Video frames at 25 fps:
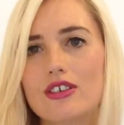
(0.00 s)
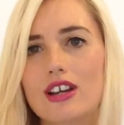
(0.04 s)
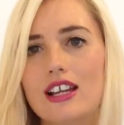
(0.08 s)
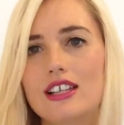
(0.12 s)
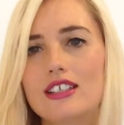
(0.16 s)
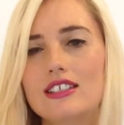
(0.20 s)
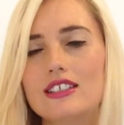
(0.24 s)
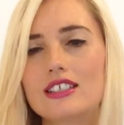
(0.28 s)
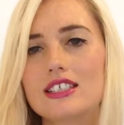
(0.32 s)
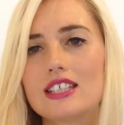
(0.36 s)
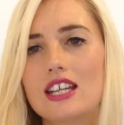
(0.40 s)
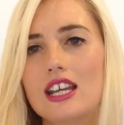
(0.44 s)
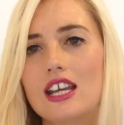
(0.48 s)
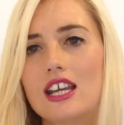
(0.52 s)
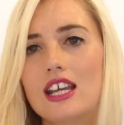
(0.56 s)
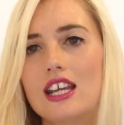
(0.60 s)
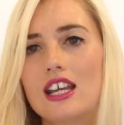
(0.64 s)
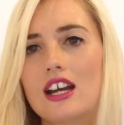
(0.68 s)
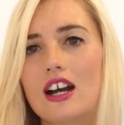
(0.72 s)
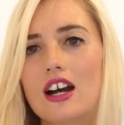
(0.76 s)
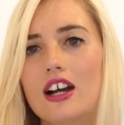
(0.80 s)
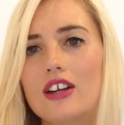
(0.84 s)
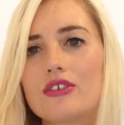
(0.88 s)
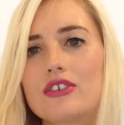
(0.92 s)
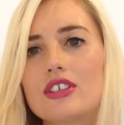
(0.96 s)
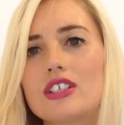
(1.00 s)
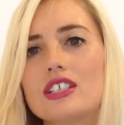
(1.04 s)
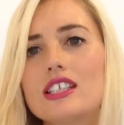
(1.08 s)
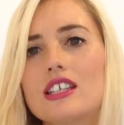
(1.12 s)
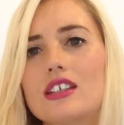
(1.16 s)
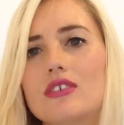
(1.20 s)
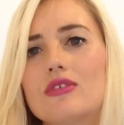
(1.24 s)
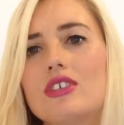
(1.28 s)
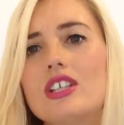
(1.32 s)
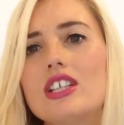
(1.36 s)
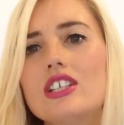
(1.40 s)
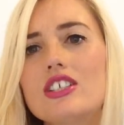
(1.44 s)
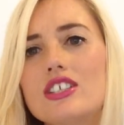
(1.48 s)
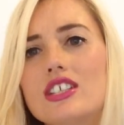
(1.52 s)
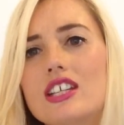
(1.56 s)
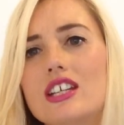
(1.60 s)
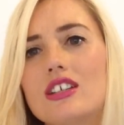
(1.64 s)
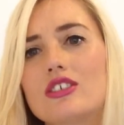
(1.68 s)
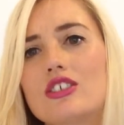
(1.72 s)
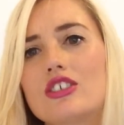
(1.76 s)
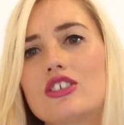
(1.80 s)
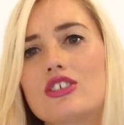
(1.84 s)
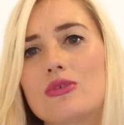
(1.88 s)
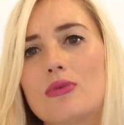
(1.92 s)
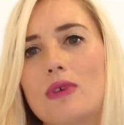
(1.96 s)
And I re- reached
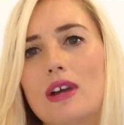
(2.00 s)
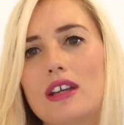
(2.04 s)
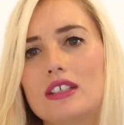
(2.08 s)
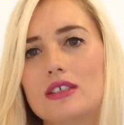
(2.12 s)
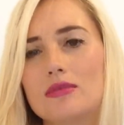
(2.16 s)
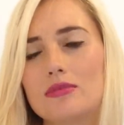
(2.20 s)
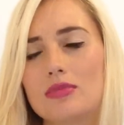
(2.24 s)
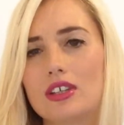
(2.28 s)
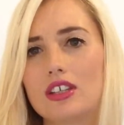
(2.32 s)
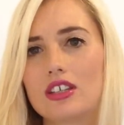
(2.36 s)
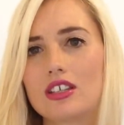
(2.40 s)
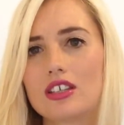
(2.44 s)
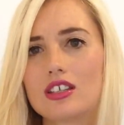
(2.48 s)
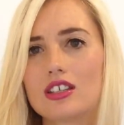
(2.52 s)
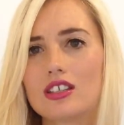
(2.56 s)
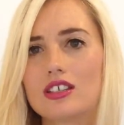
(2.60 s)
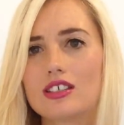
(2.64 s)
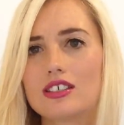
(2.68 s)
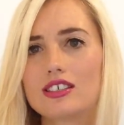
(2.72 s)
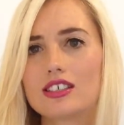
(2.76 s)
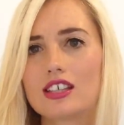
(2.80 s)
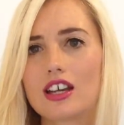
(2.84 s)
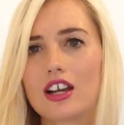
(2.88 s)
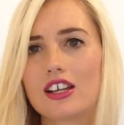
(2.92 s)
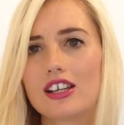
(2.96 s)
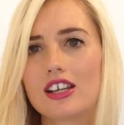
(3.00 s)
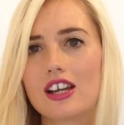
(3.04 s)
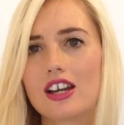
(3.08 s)
out to Joanna because I,